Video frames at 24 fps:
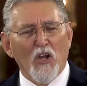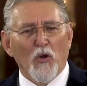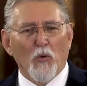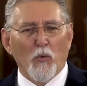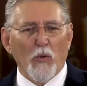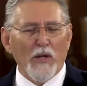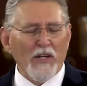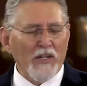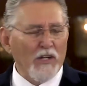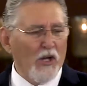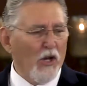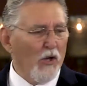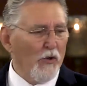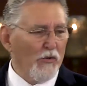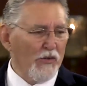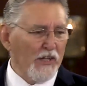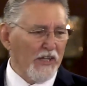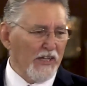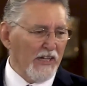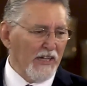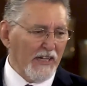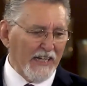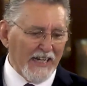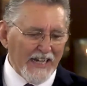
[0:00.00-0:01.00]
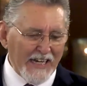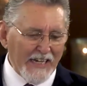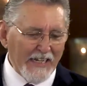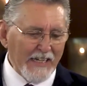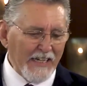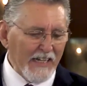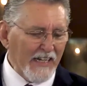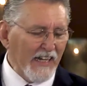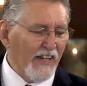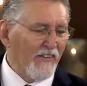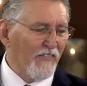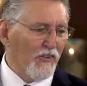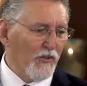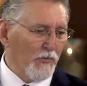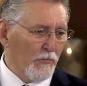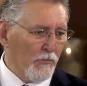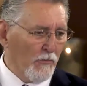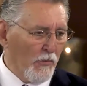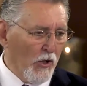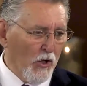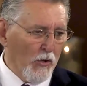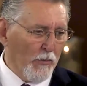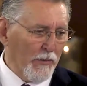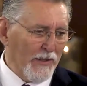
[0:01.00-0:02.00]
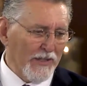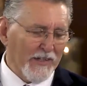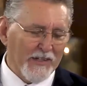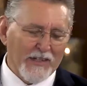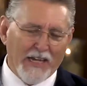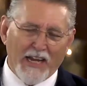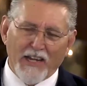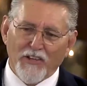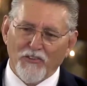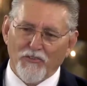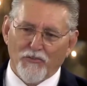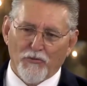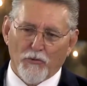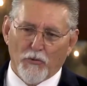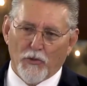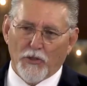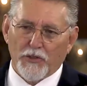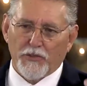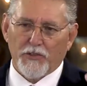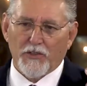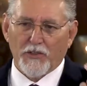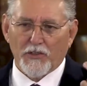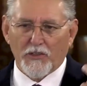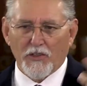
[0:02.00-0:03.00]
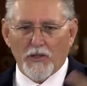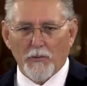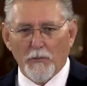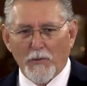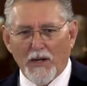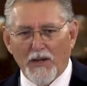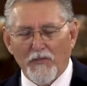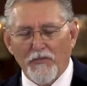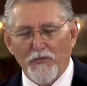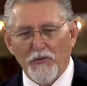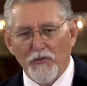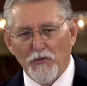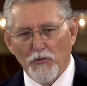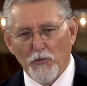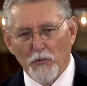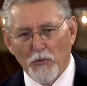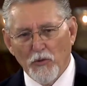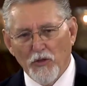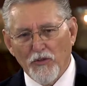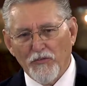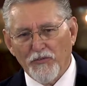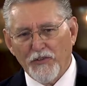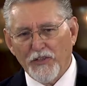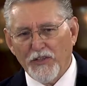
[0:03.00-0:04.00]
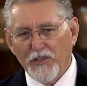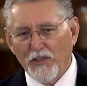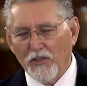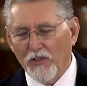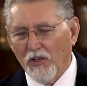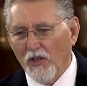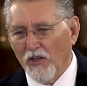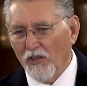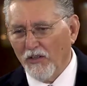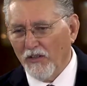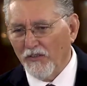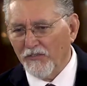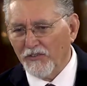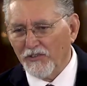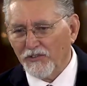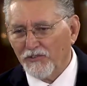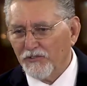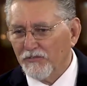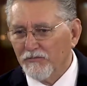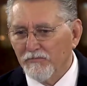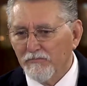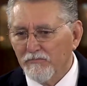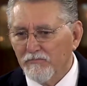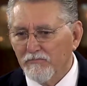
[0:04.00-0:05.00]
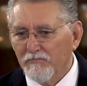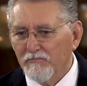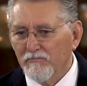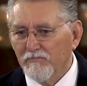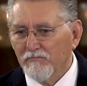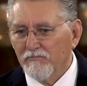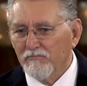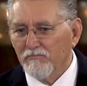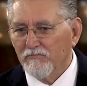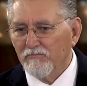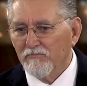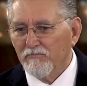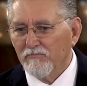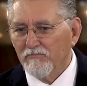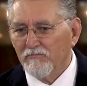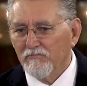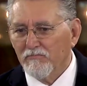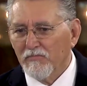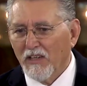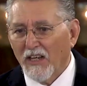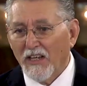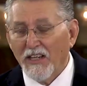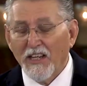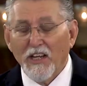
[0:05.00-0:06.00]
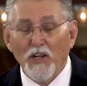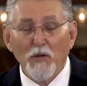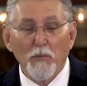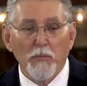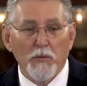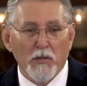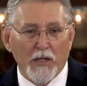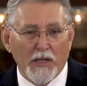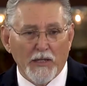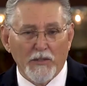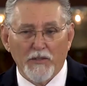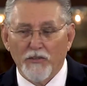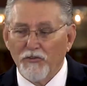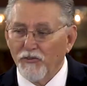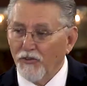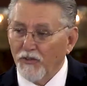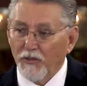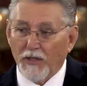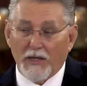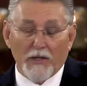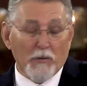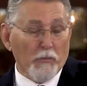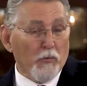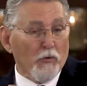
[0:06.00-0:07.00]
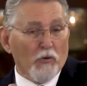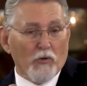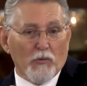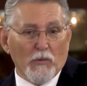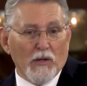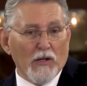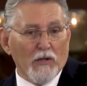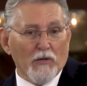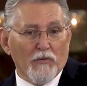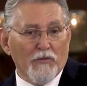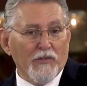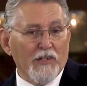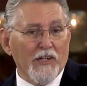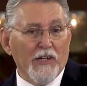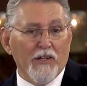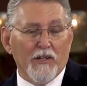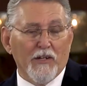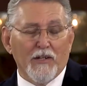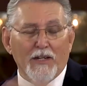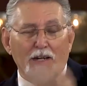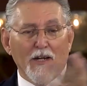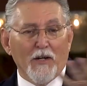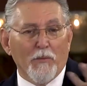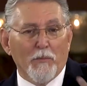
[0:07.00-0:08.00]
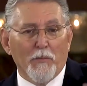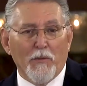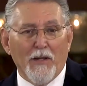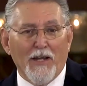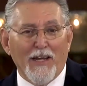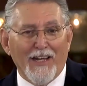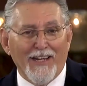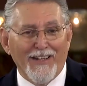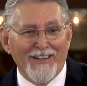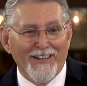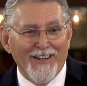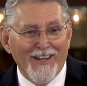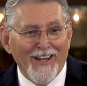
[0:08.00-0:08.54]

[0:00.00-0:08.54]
We know that at any given moment, an asteroid could come right through the roof and kill all of us. An airplane, there's an airport right over here. An airplane